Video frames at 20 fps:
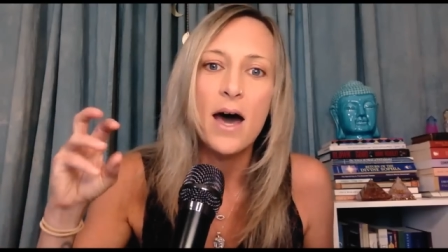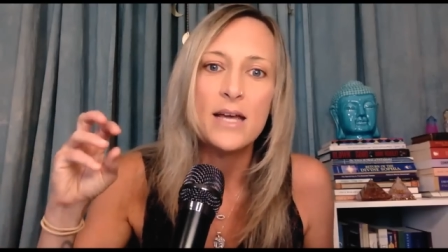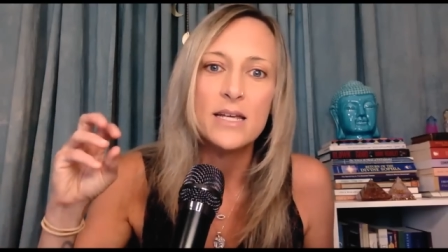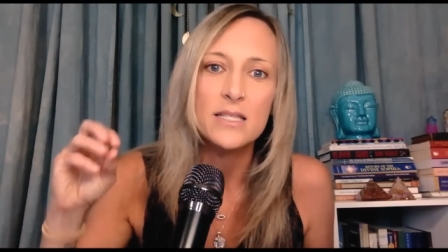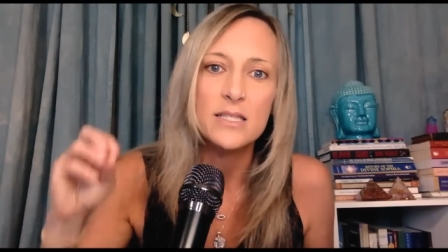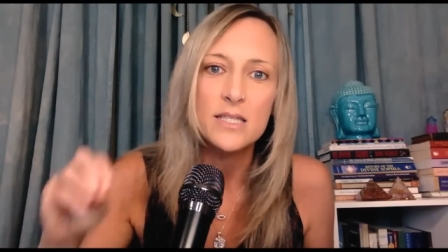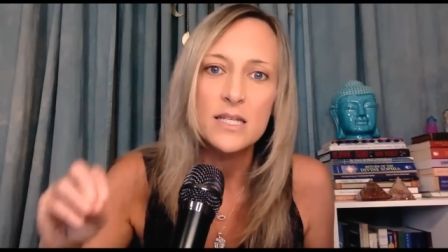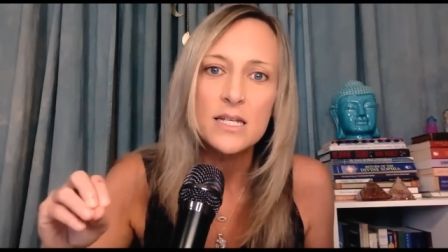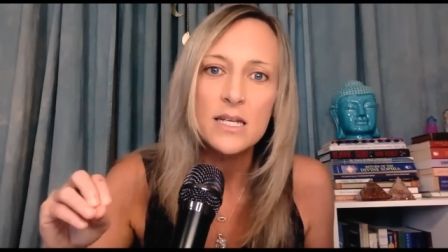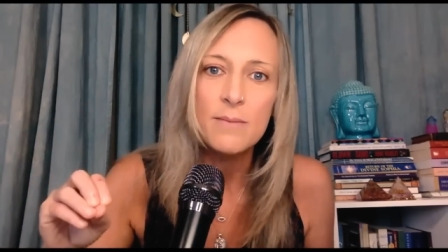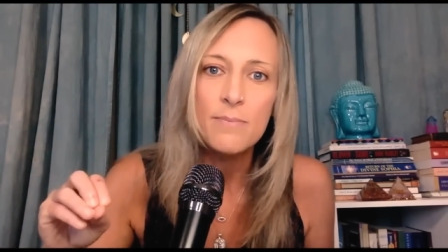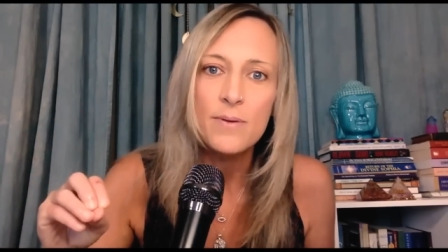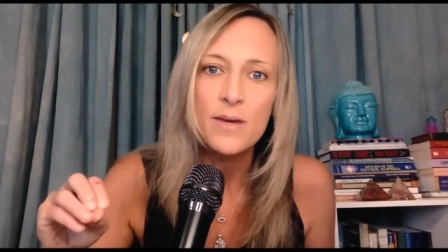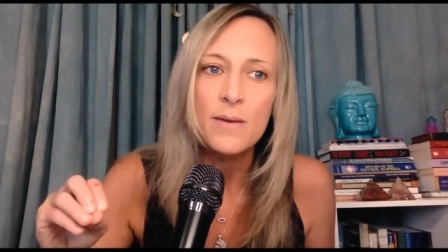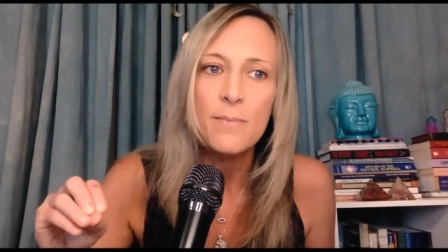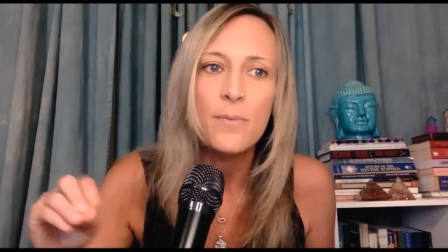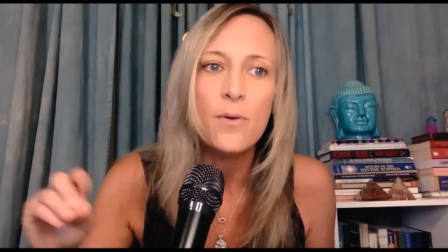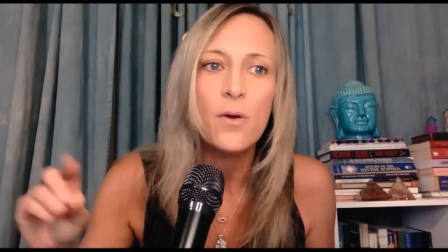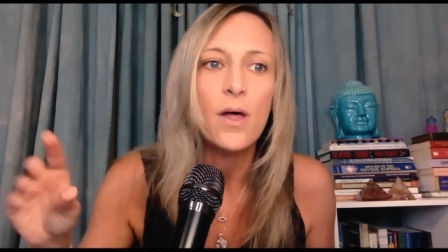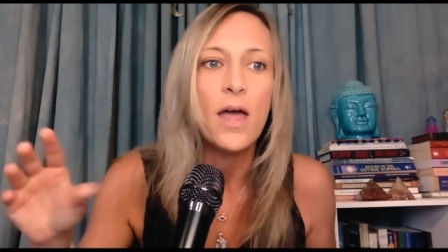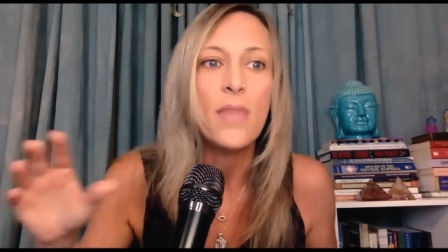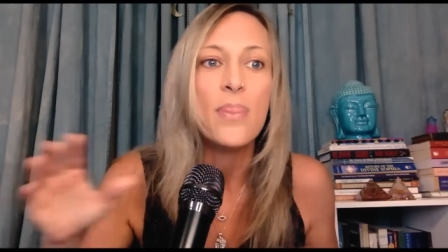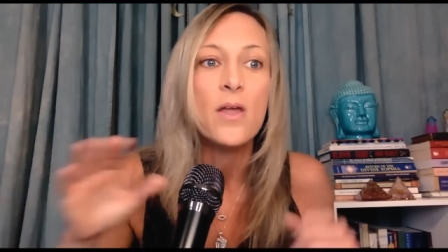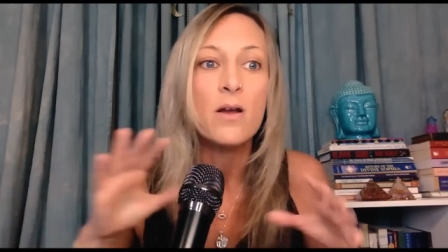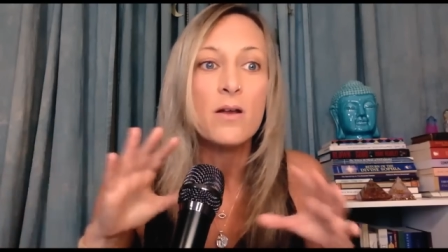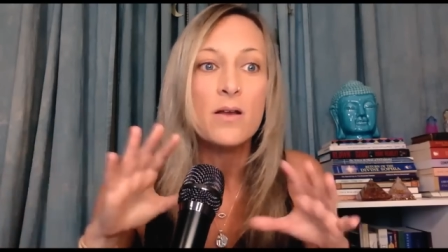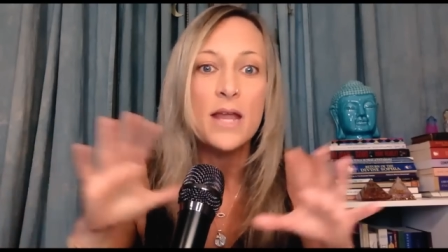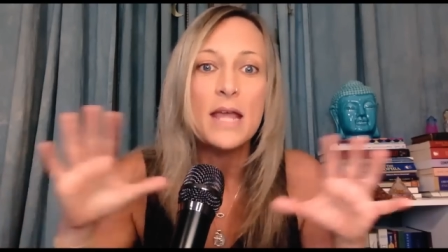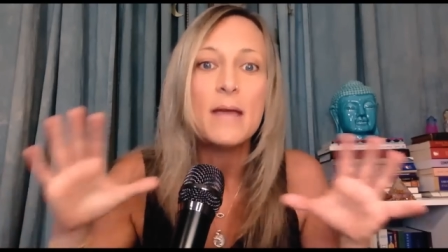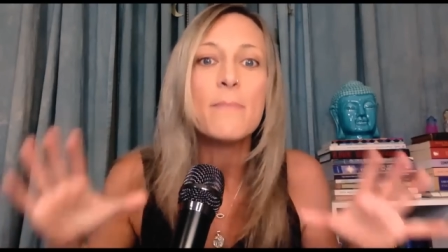Iceni people and
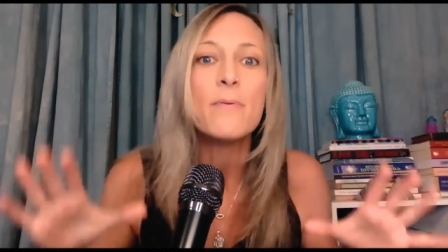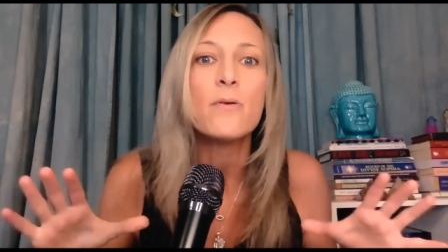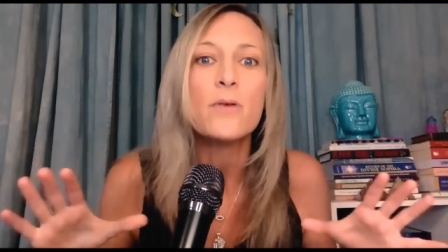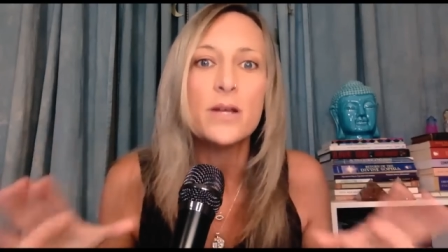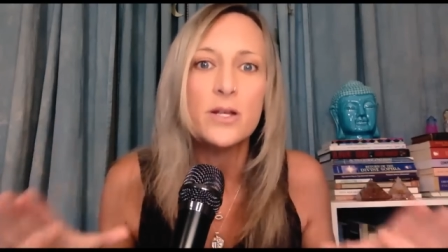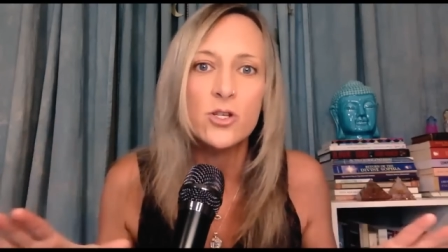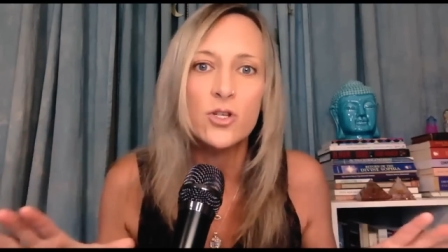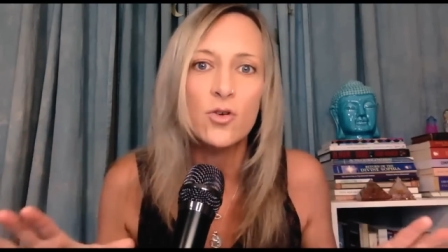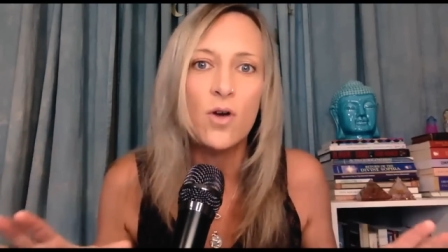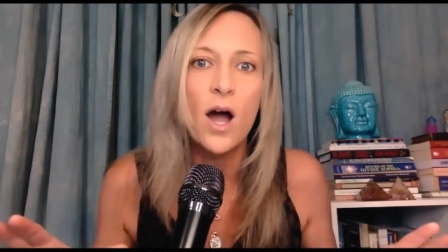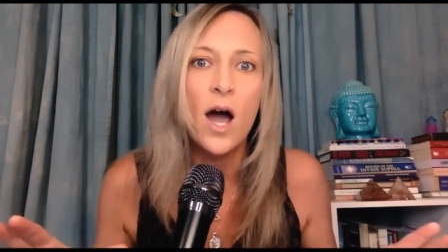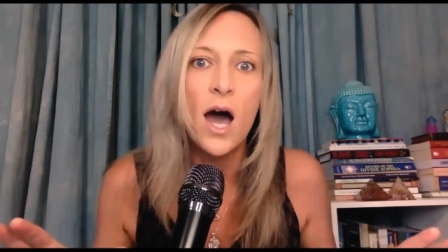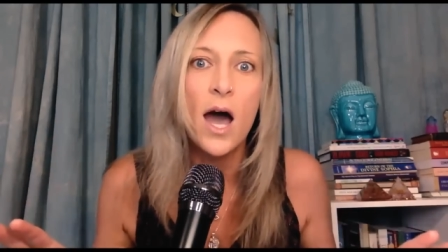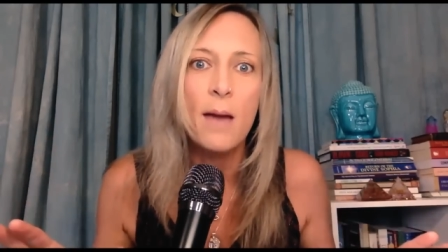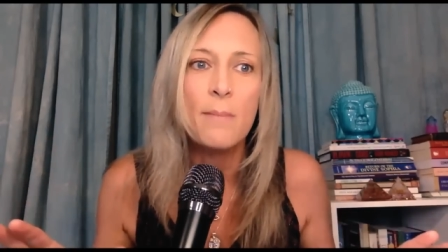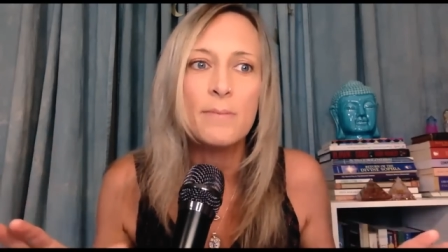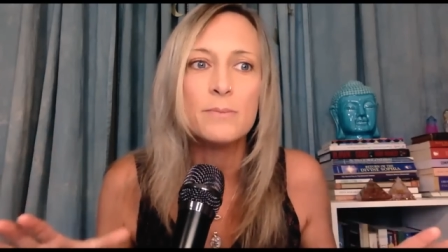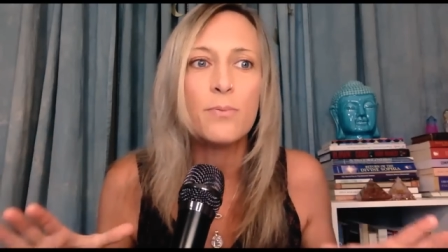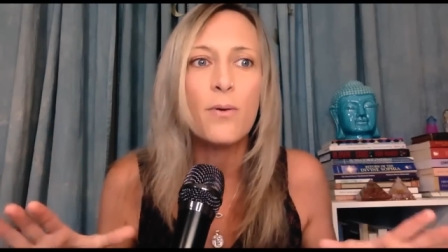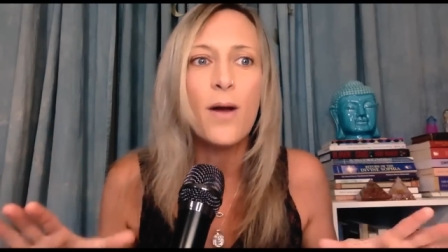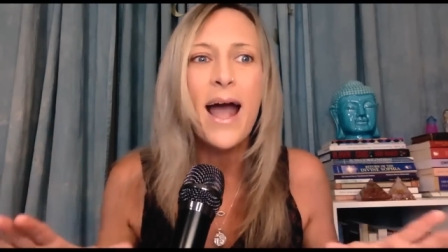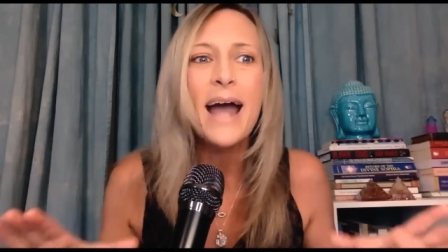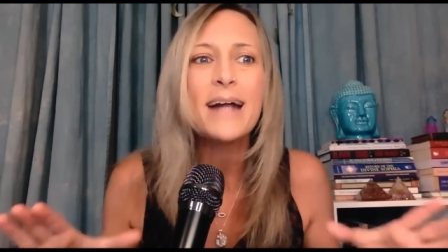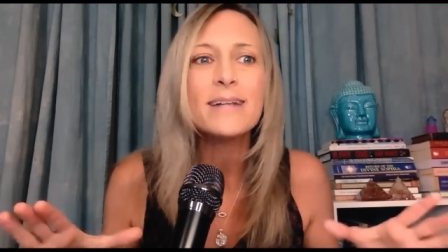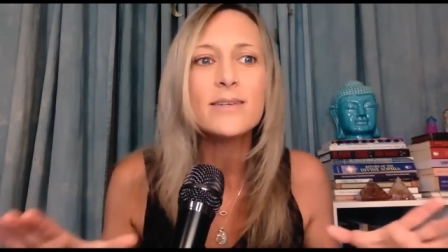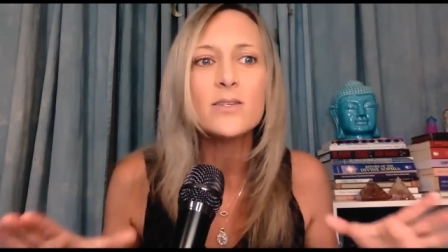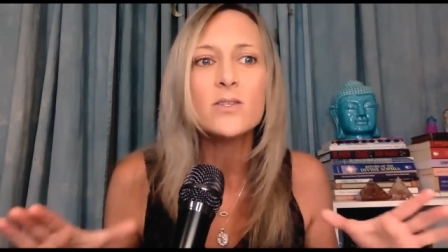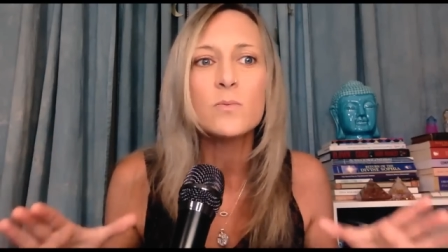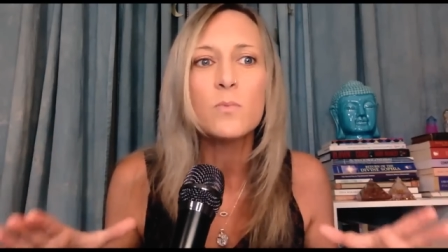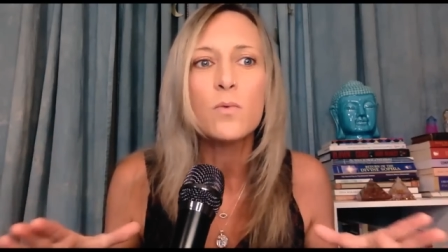their neighboring tribes
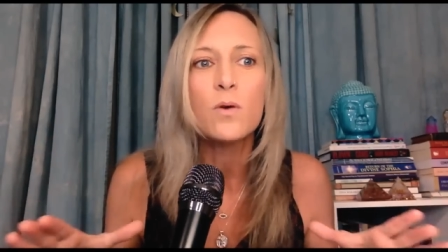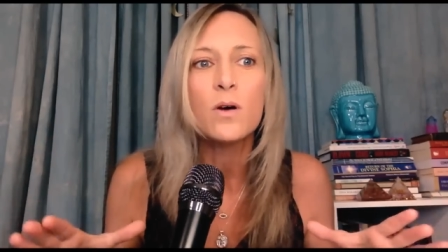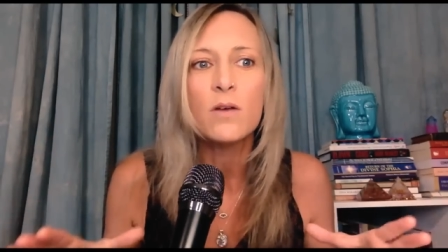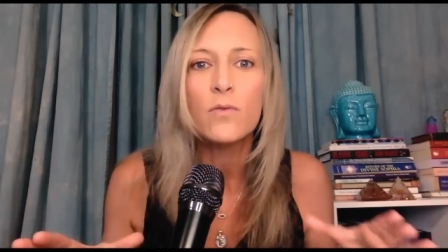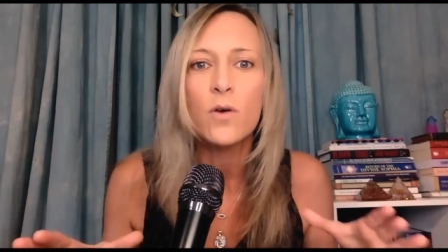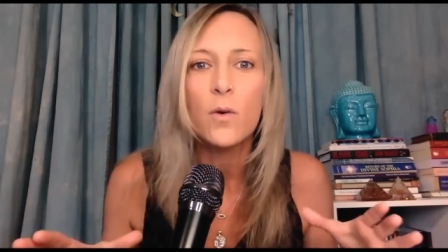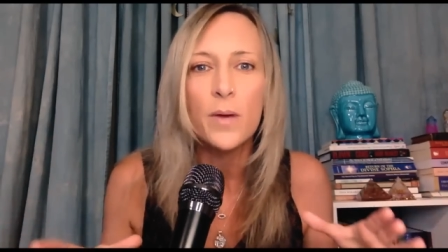practice more of